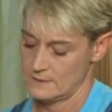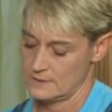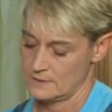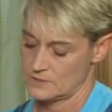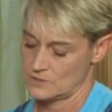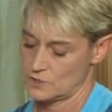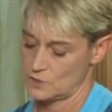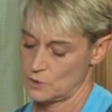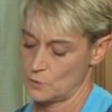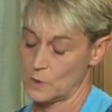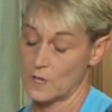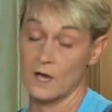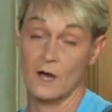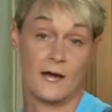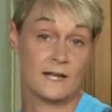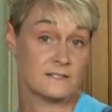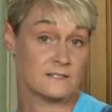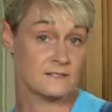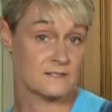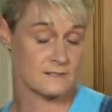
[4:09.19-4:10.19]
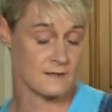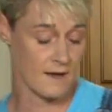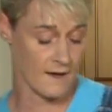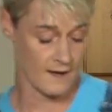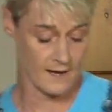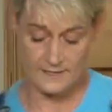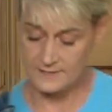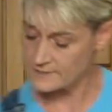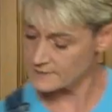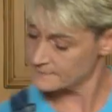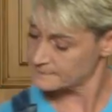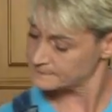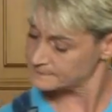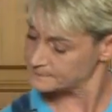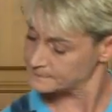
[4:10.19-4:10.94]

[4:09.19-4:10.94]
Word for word: So you would cut to size.